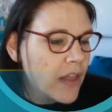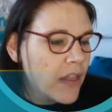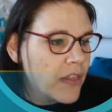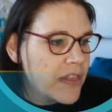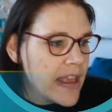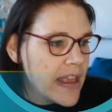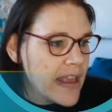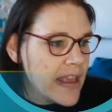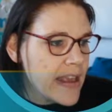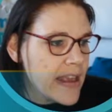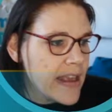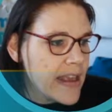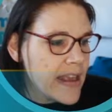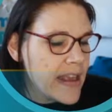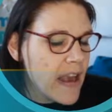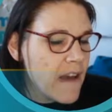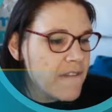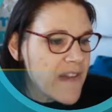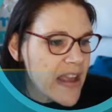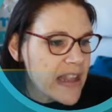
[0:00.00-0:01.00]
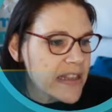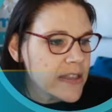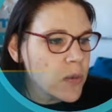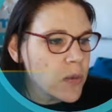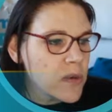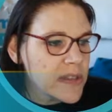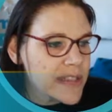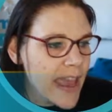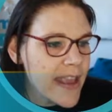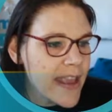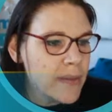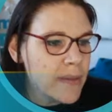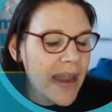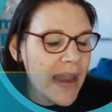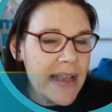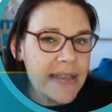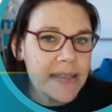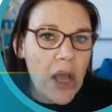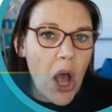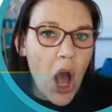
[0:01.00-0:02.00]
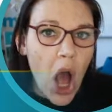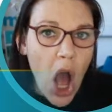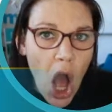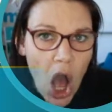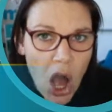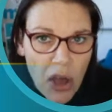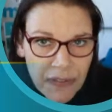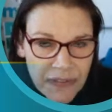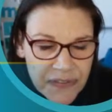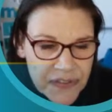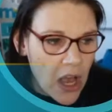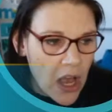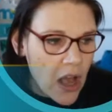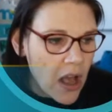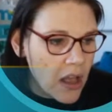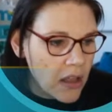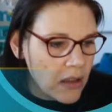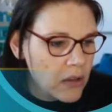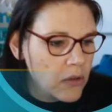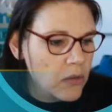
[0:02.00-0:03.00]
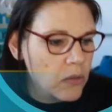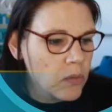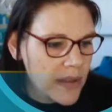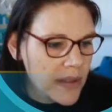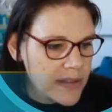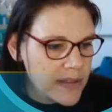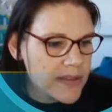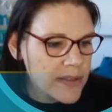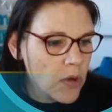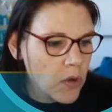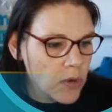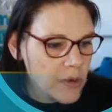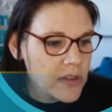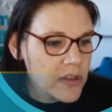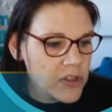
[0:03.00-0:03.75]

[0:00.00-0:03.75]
the events will take place after, once the